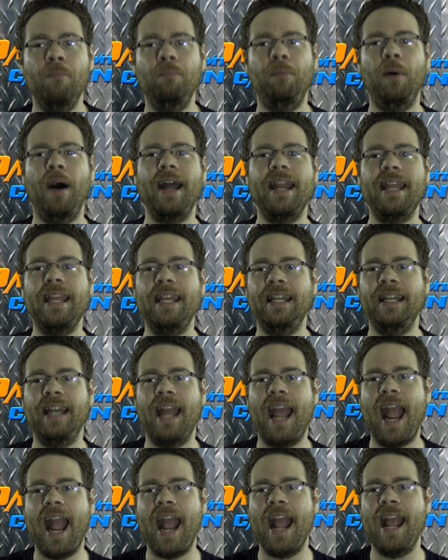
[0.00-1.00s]
but in
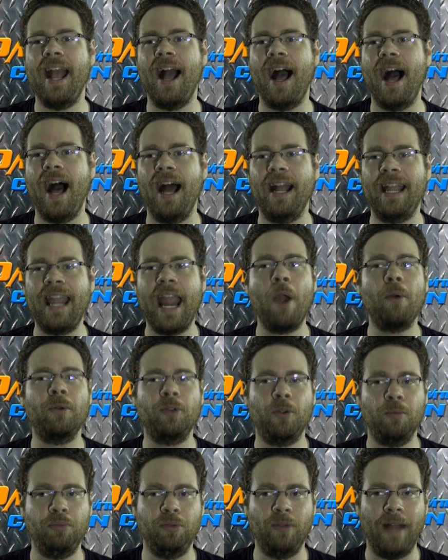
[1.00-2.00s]
a
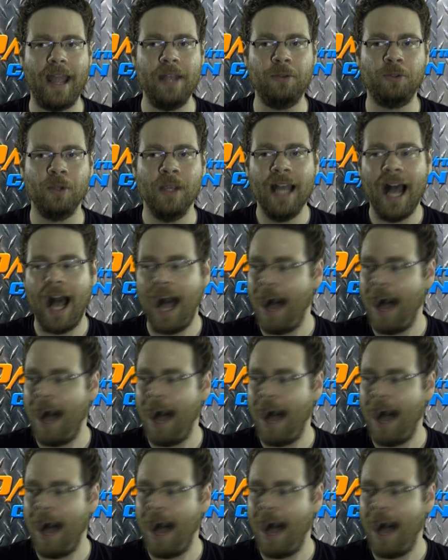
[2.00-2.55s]
character place,